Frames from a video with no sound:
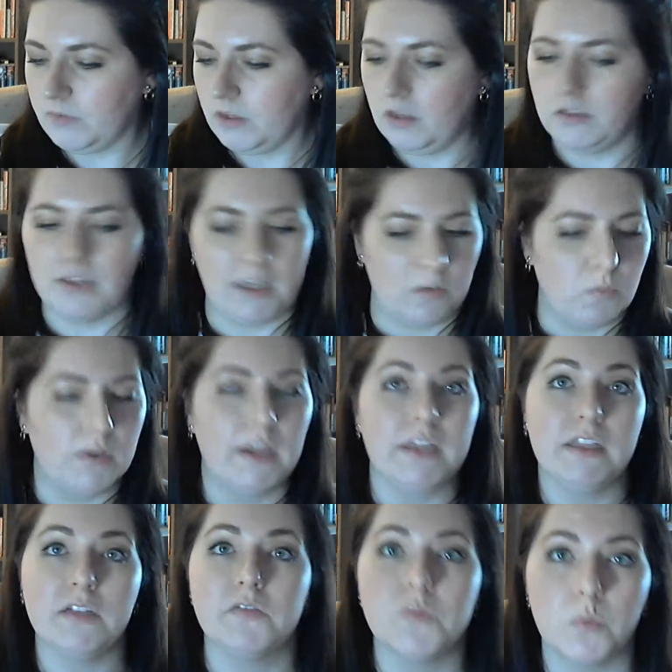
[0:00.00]
like when I
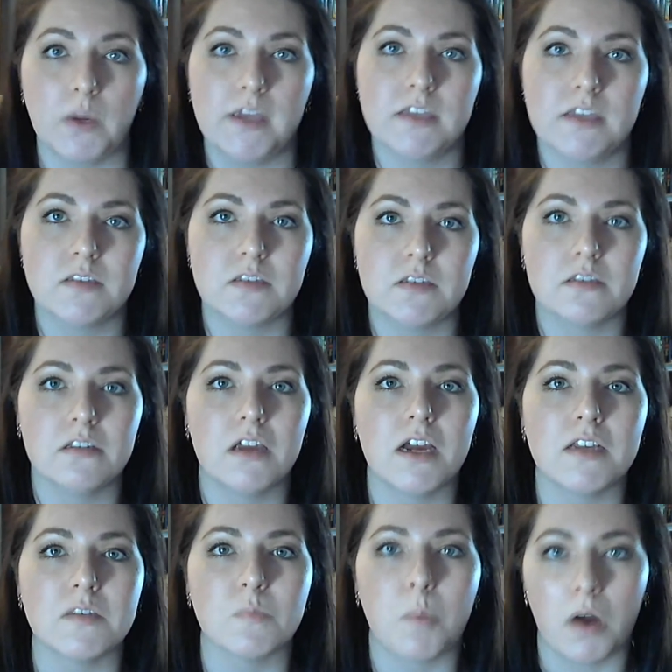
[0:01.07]
lift weights
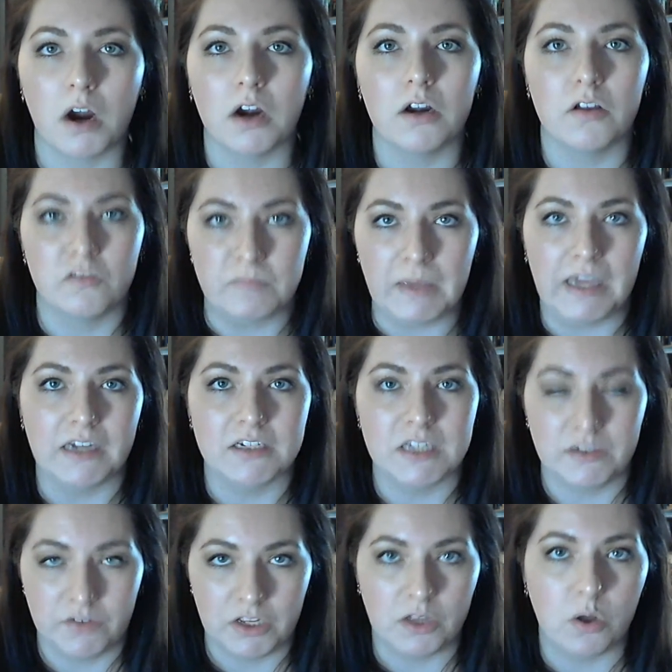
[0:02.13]
as part of my
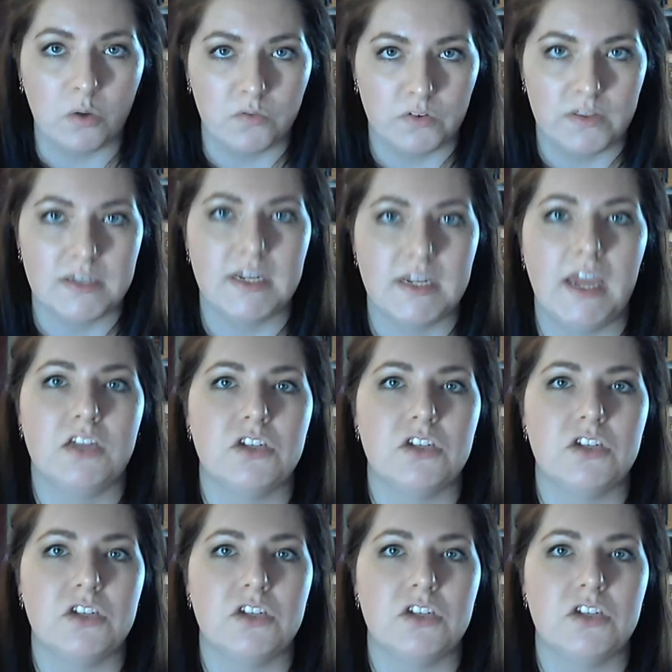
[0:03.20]
activity goal for the day.